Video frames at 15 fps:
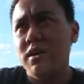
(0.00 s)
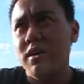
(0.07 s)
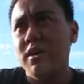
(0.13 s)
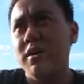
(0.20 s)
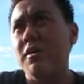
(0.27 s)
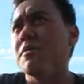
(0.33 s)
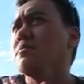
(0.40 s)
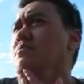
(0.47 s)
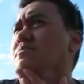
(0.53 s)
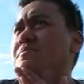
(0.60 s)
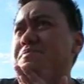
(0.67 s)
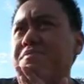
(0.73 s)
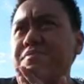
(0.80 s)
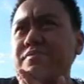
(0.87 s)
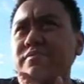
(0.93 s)
Um,
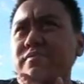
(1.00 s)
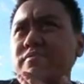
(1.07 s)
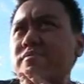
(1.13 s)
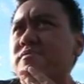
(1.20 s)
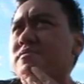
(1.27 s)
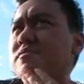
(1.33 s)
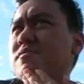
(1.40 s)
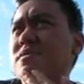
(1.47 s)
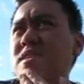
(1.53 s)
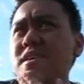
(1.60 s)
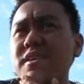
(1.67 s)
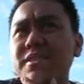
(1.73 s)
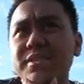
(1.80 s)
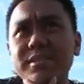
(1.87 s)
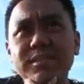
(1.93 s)

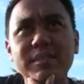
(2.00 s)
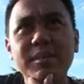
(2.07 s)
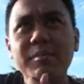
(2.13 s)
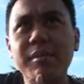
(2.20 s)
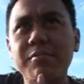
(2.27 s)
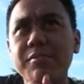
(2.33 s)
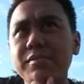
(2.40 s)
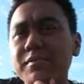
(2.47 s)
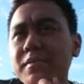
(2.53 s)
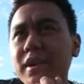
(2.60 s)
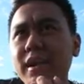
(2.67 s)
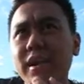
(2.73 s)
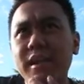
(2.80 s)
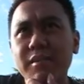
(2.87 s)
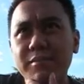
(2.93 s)
I think my
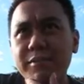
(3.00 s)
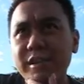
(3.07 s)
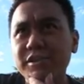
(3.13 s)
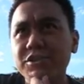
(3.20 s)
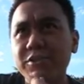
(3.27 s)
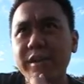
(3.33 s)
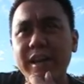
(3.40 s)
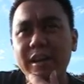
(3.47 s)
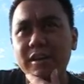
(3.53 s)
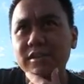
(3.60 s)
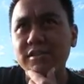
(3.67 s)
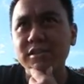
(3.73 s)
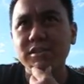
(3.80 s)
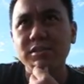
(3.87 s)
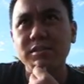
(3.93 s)
my facial hair
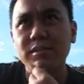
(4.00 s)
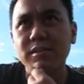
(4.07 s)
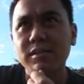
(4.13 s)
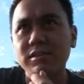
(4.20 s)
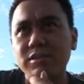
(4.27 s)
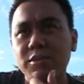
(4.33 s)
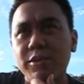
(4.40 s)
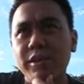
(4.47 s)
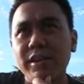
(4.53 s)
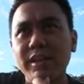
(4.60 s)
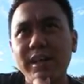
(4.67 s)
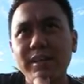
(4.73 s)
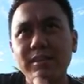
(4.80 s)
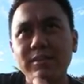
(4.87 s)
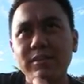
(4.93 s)
just is growing a
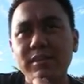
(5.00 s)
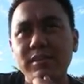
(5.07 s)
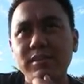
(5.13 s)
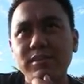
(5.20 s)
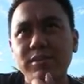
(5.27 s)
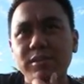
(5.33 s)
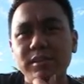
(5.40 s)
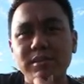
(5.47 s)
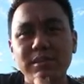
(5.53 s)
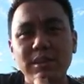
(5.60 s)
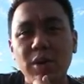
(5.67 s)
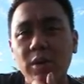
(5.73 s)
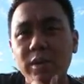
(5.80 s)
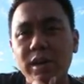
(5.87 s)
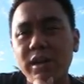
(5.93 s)
lot. it's growing
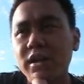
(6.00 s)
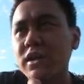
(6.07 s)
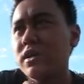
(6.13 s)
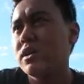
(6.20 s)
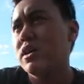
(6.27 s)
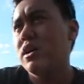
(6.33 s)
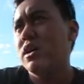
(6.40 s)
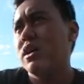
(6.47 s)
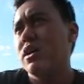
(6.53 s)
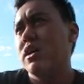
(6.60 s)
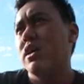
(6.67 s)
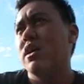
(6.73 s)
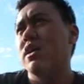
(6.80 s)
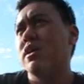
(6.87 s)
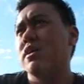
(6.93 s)
slower.
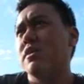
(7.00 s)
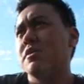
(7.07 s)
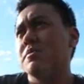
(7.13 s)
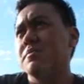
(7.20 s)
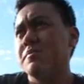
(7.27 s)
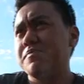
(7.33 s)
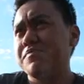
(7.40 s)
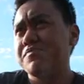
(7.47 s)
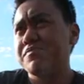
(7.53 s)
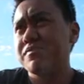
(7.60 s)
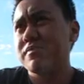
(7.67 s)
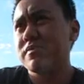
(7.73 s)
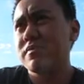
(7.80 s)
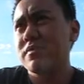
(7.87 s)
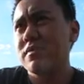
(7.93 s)
Um,
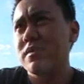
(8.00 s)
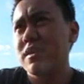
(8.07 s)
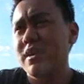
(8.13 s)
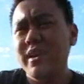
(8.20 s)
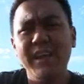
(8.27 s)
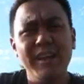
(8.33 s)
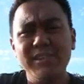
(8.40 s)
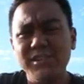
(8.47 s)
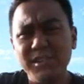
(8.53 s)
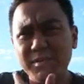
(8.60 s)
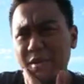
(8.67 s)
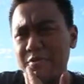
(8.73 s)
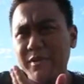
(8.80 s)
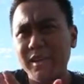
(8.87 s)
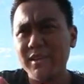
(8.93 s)
yeah, it's just
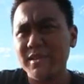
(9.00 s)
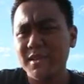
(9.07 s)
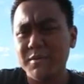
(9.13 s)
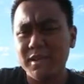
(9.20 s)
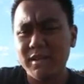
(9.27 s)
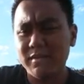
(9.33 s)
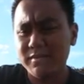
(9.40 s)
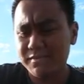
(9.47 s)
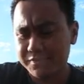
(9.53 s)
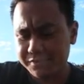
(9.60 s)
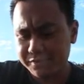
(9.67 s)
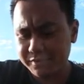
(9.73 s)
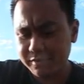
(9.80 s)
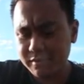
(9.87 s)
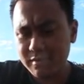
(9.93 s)
my face. I mean,
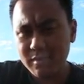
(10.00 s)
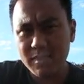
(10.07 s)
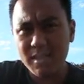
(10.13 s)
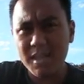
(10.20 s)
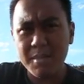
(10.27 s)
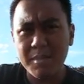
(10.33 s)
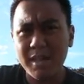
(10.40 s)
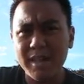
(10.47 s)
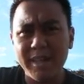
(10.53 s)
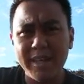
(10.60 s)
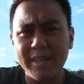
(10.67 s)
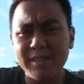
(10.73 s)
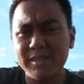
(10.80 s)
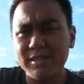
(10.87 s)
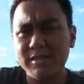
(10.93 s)
my
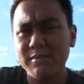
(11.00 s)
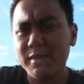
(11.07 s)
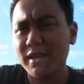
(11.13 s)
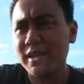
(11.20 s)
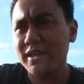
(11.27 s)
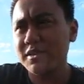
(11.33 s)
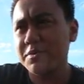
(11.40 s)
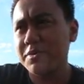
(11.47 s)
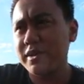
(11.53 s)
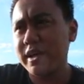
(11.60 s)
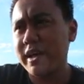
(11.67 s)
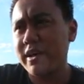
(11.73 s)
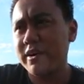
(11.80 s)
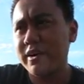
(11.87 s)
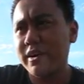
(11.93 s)
legs are my legs are pretty
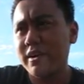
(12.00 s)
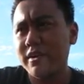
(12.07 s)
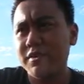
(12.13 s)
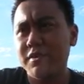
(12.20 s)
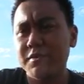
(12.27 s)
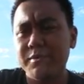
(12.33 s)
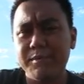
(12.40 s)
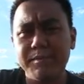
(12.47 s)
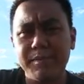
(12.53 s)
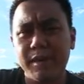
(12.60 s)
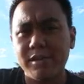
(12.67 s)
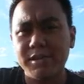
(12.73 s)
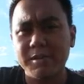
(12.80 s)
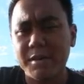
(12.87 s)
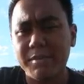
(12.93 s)
hairy, other
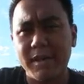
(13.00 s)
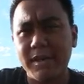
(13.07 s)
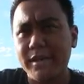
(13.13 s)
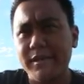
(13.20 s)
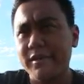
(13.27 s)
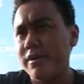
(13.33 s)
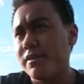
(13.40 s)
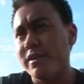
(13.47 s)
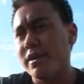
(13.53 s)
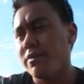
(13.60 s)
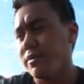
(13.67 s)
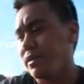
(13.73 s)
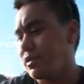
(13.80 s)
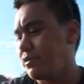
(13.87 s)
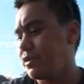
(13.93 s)
parts of my body and all that,
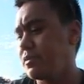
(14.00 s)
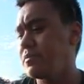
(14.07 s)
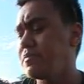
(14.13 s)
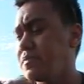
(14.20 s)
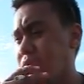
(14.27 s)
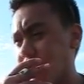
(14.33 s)
whatever.